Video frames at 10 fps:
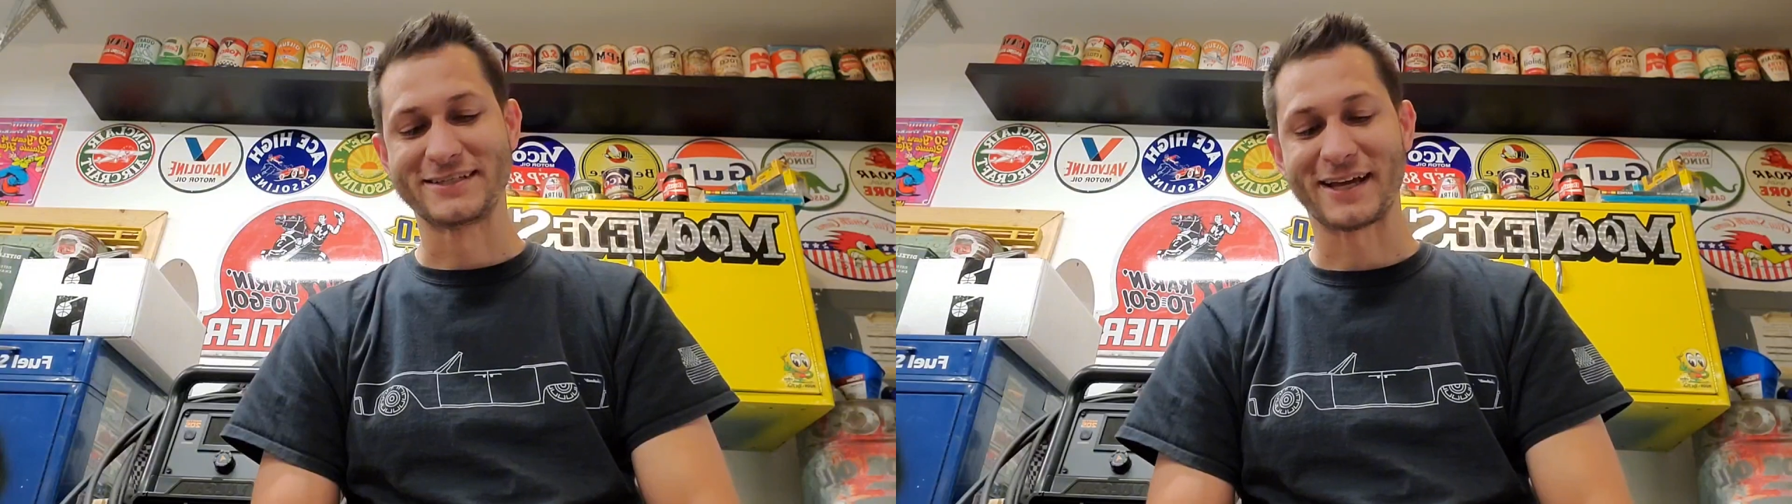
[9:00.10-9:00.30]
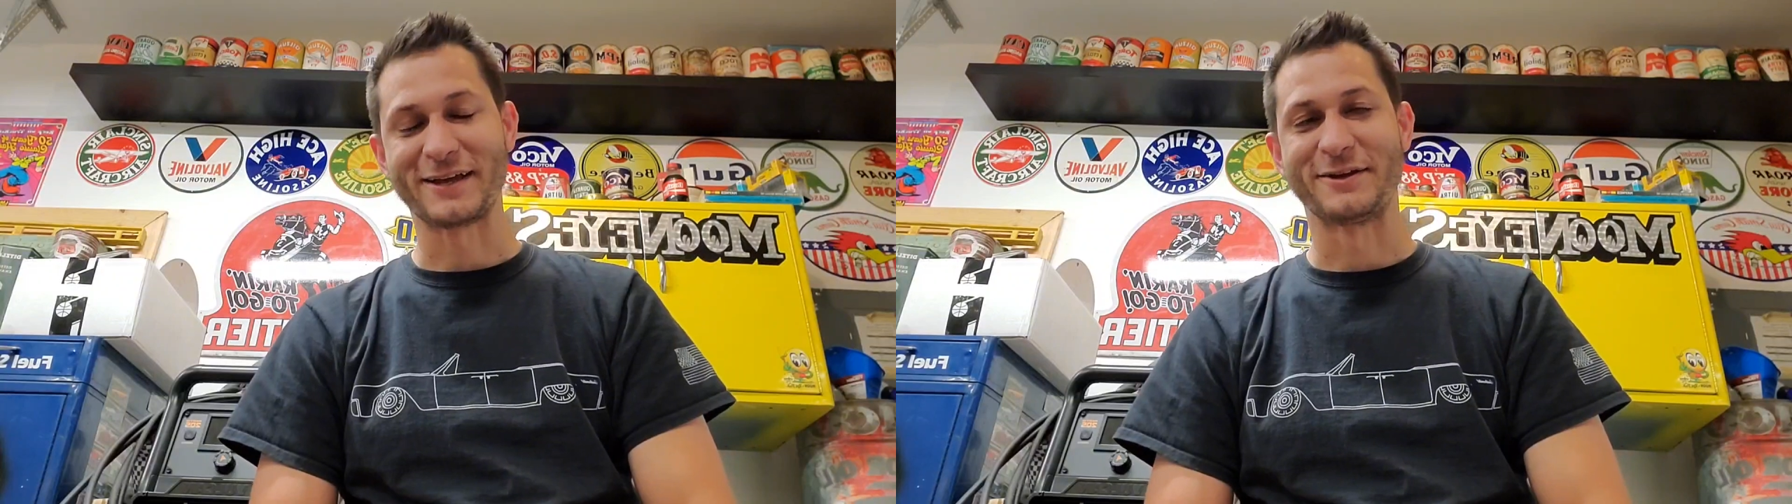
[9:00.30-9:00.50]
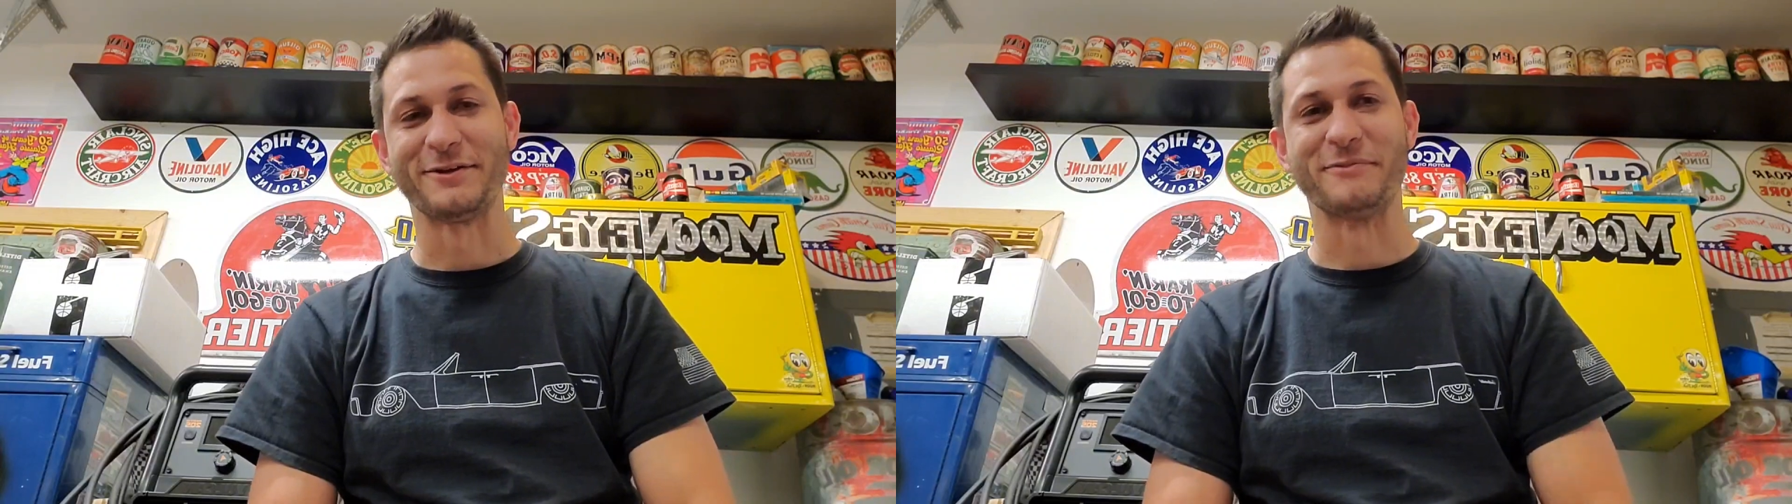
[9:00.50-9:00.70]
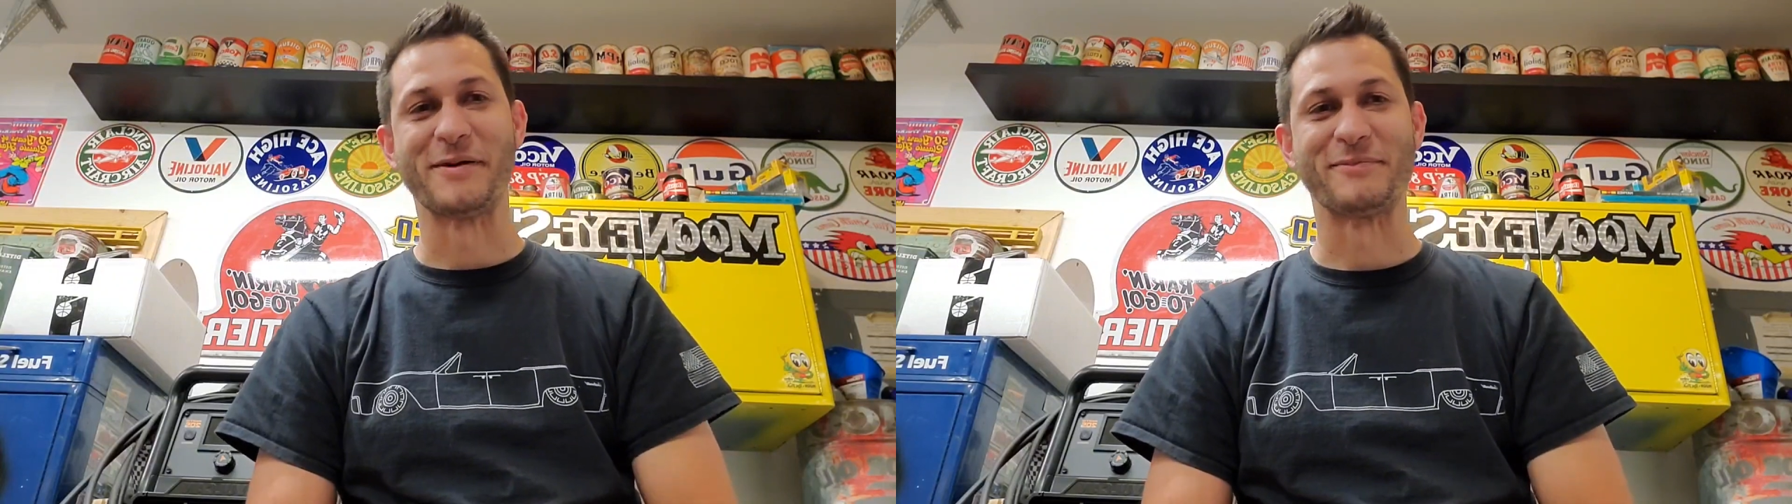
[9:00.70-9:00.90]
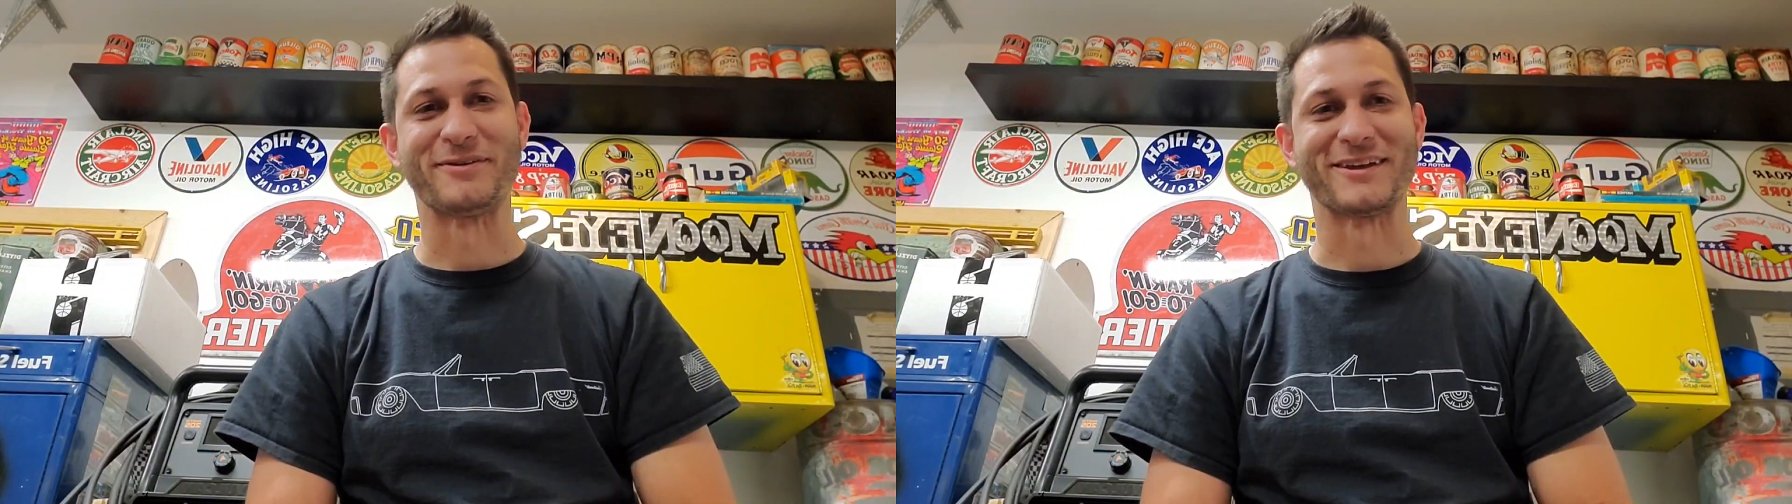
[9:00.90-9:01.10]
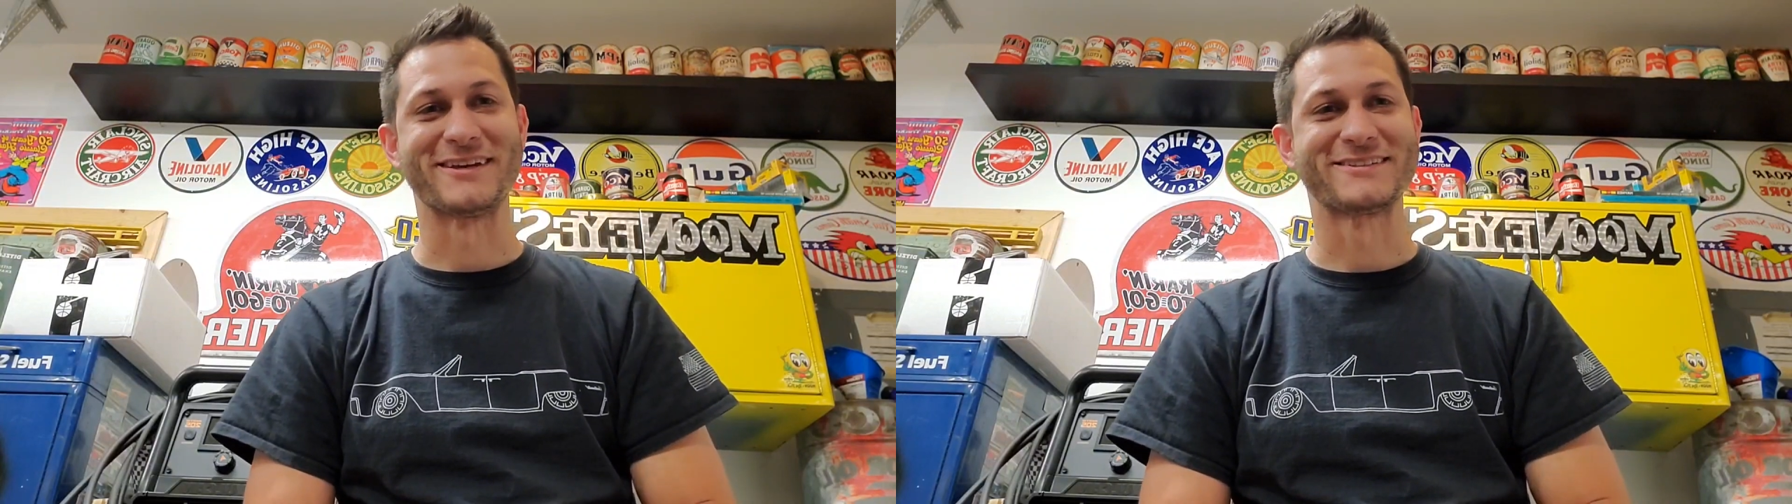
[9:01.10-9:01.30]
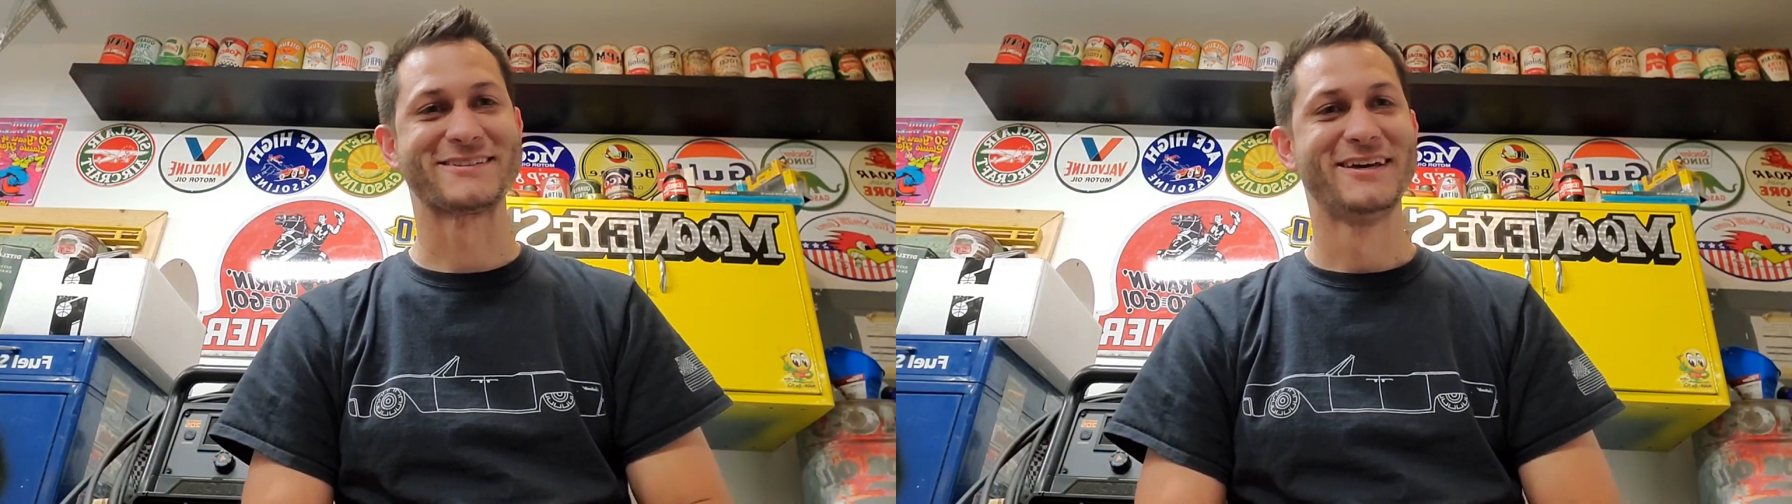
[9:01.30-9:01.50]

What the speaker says: hey, do you remember this?